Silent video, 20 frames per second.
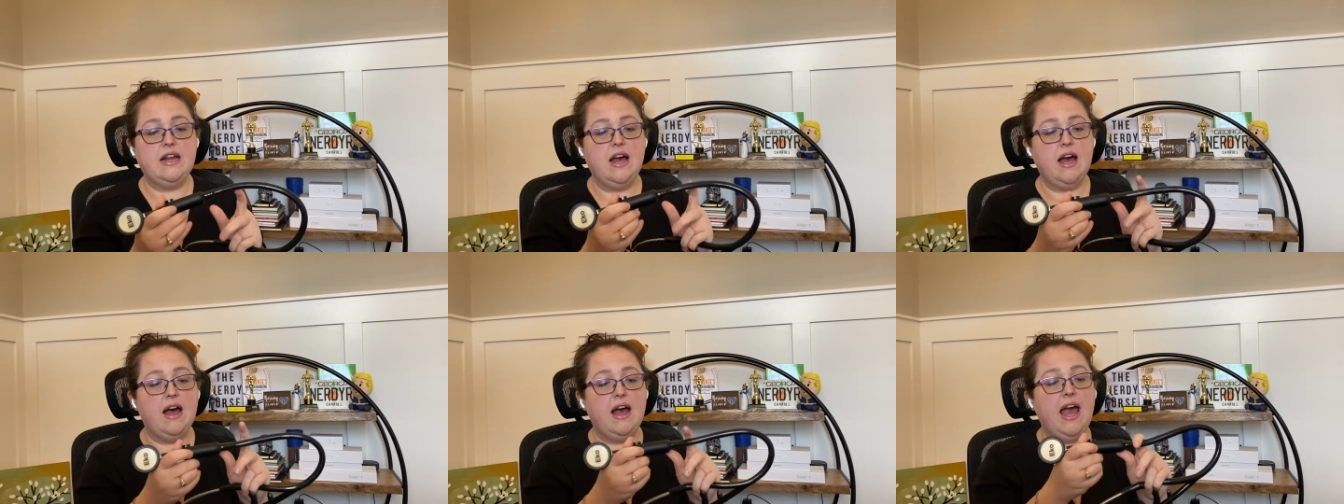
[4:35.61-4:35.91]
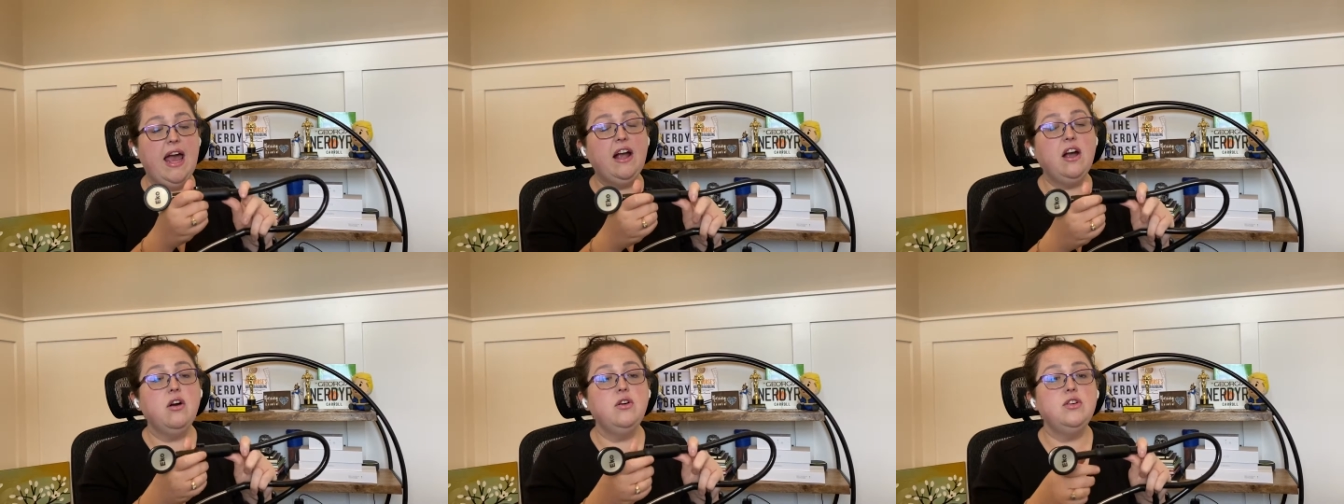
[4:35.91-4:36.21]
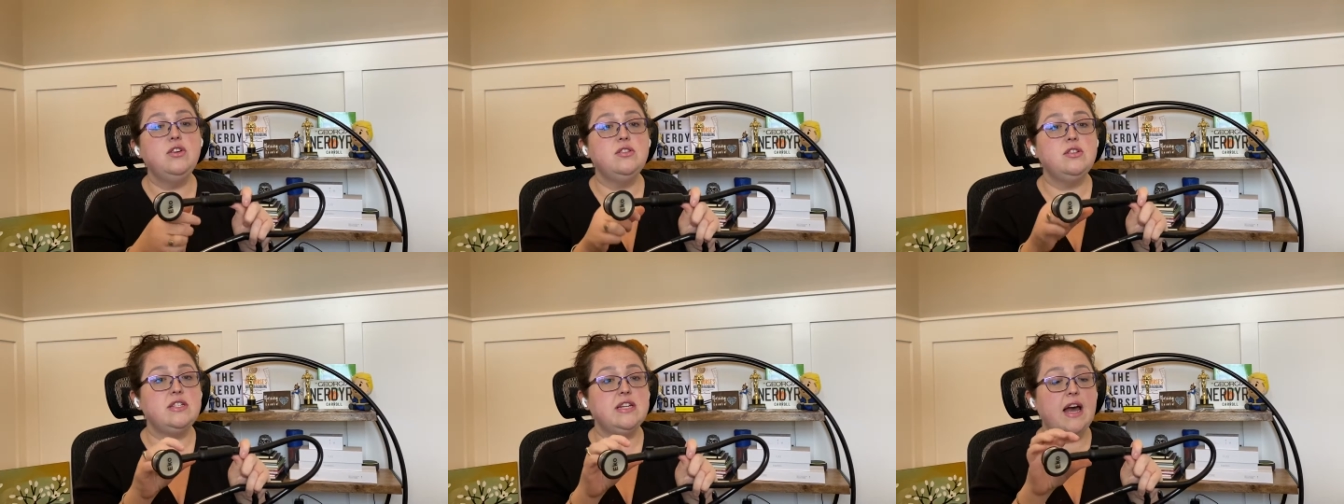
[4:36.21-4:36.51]
Uh,
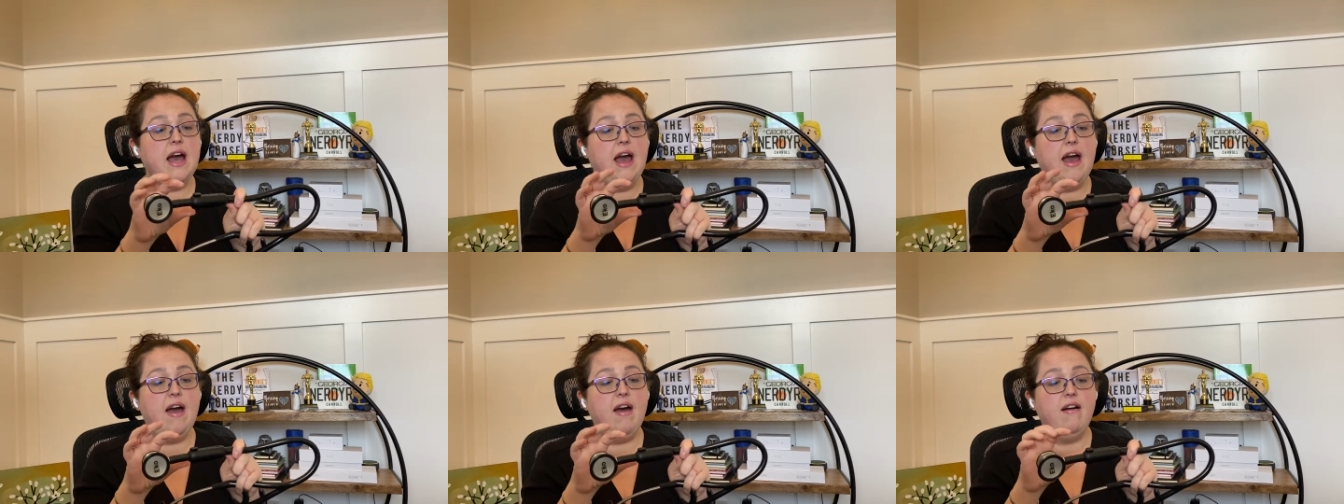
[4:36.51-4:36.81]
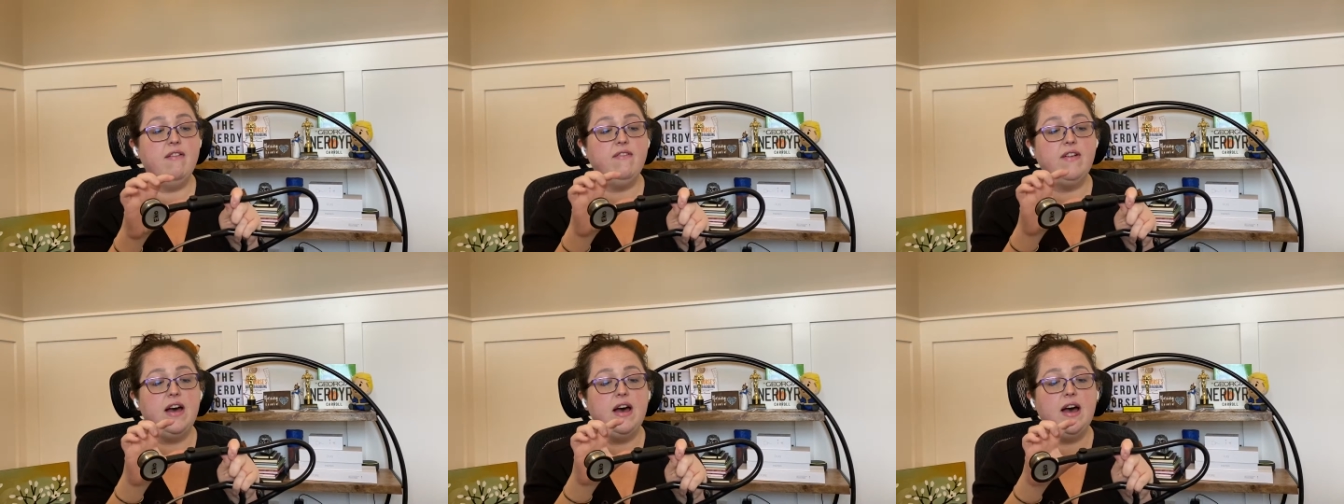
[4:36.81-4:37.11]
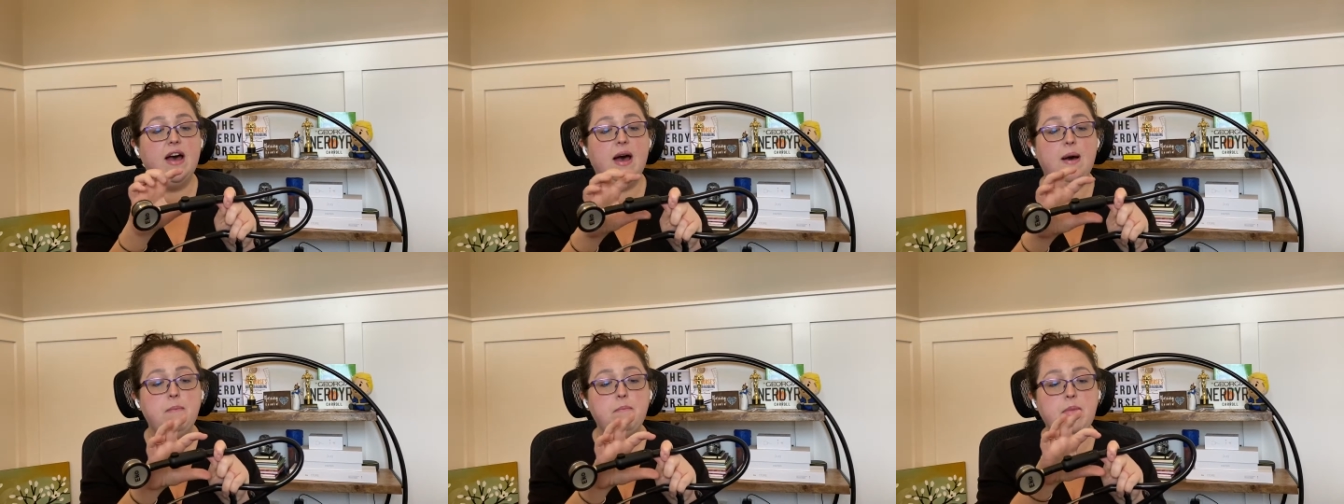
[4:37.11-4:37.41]
Eko used to have
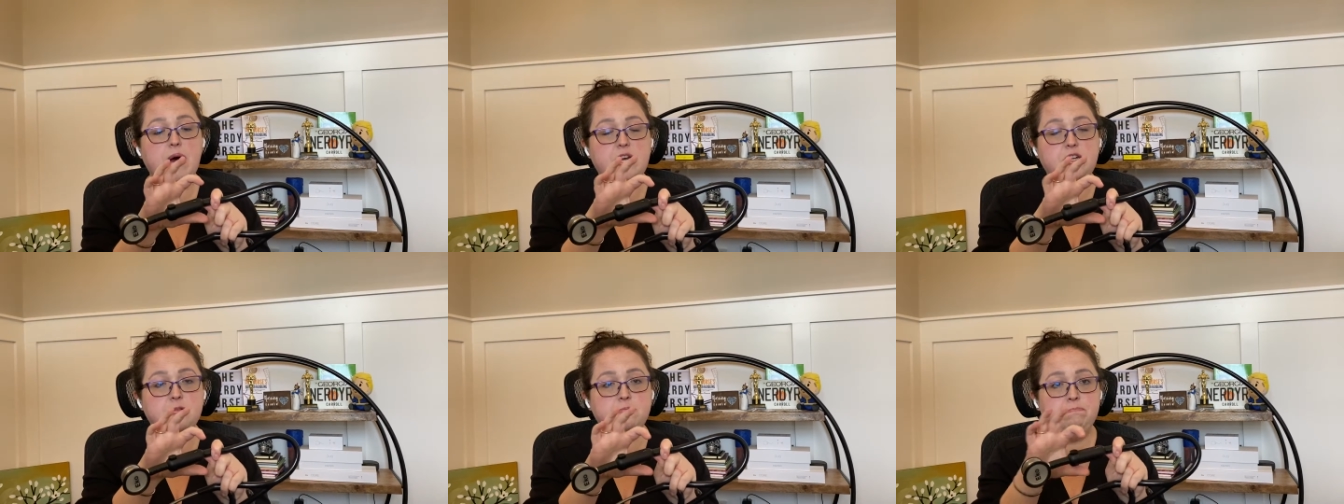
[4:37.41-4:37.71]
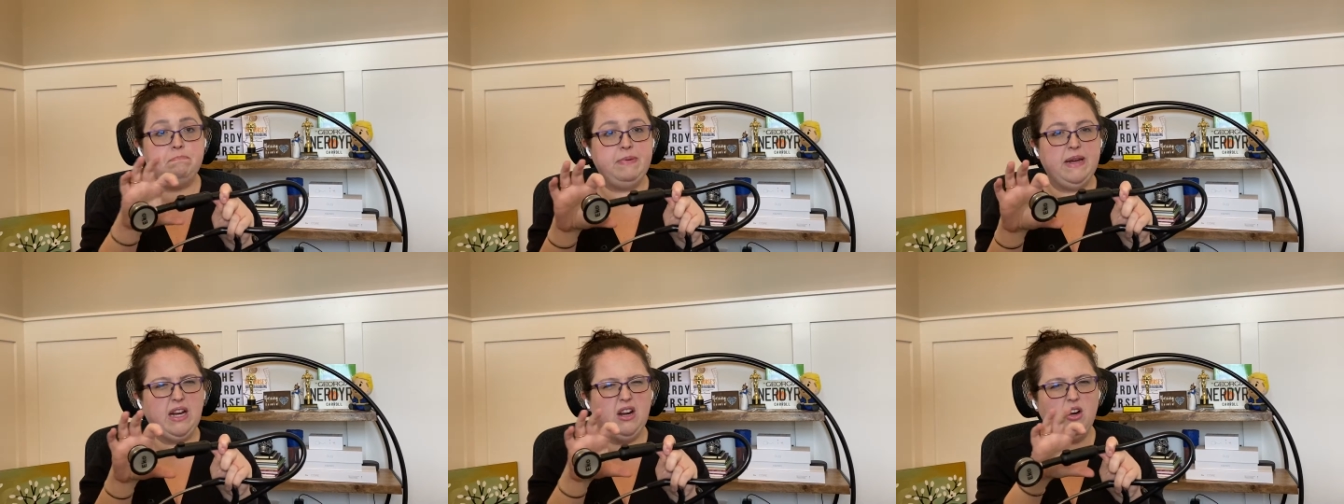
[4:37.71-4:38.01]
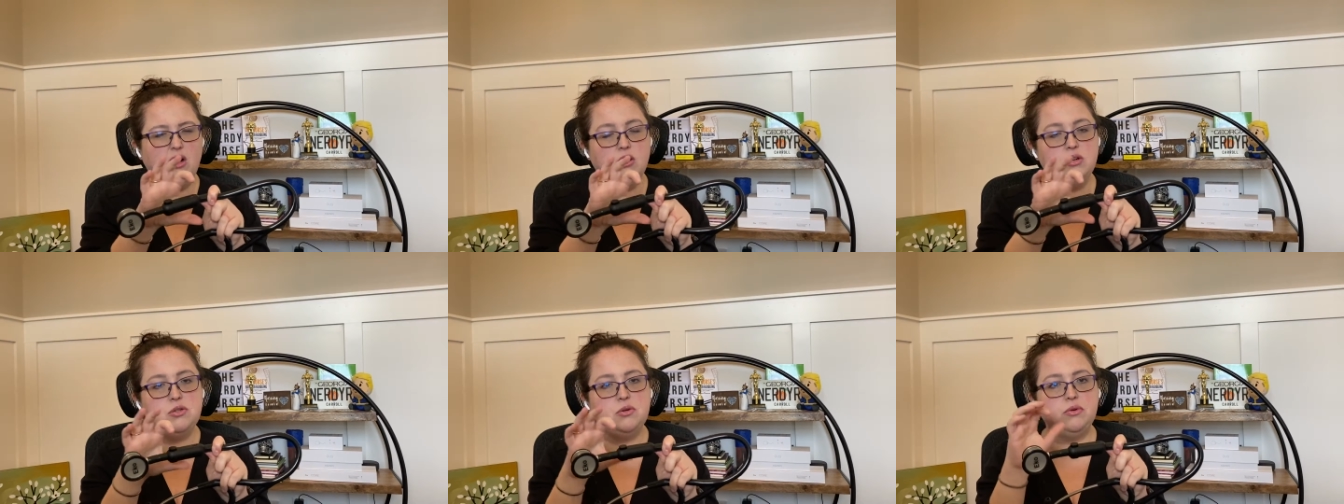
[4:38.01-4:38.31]
uh, a much
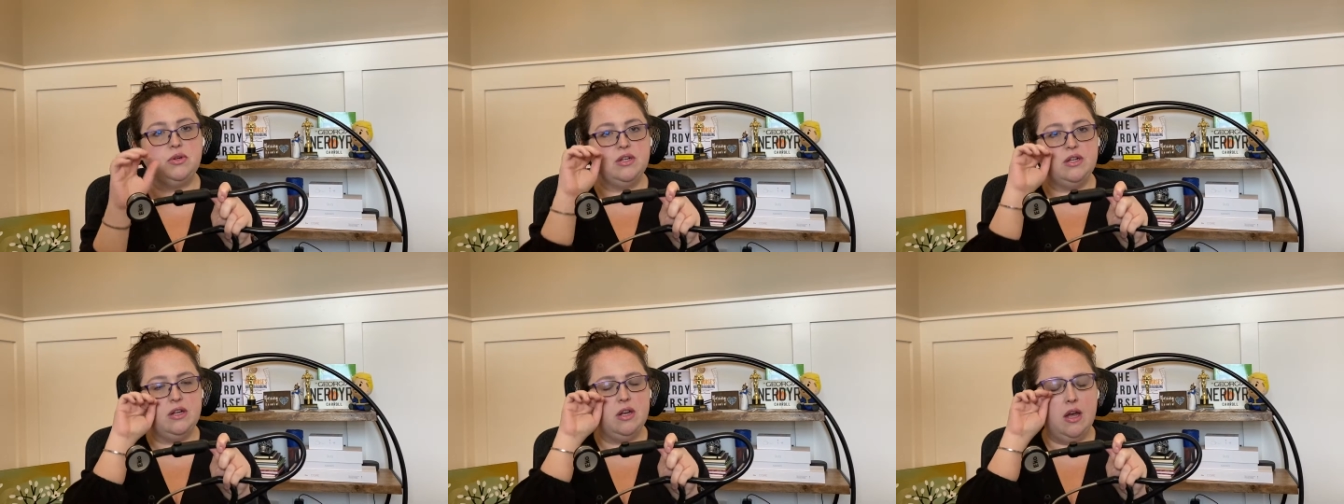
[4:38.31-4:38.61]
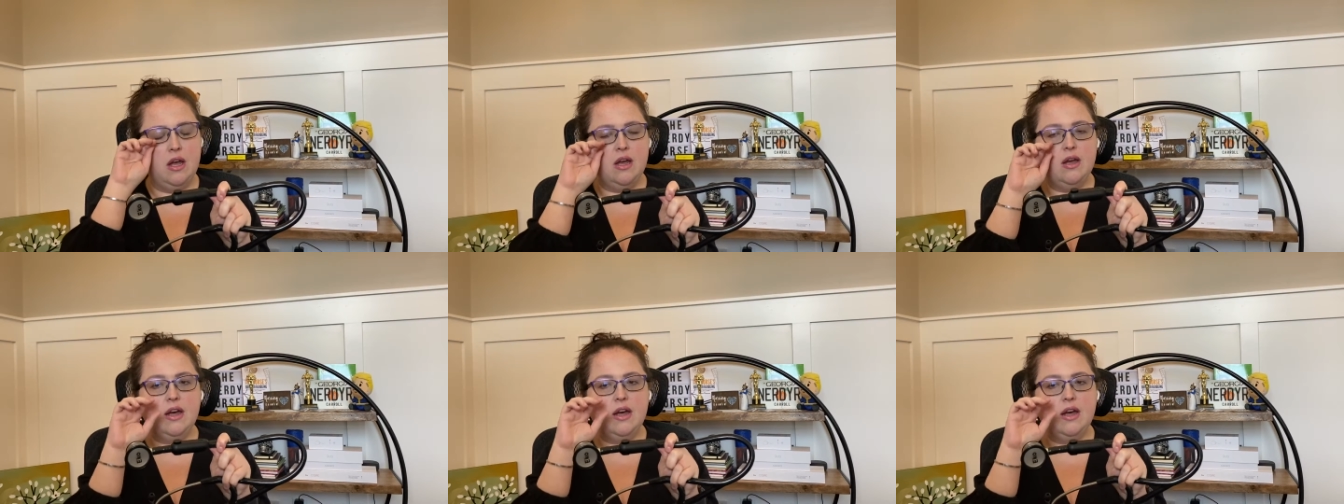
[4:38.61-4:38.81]
bigger sort of